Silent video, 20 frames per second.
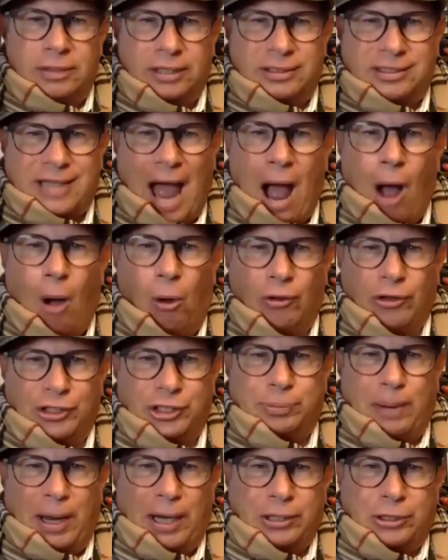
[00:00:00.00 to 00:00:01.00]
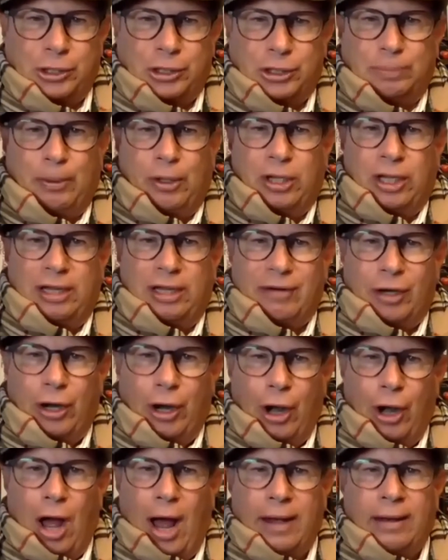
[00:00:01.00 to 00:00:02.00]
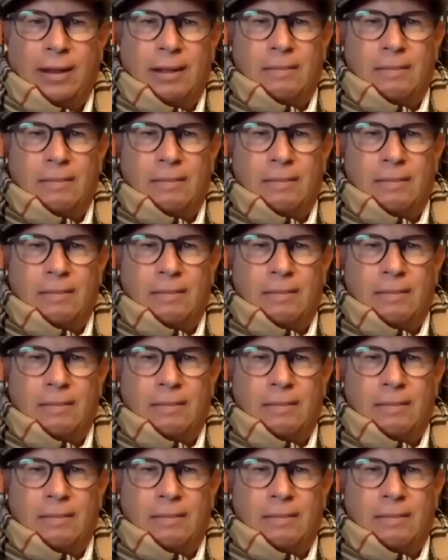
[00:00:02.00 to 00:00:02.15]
towel dispensers, believe it or not.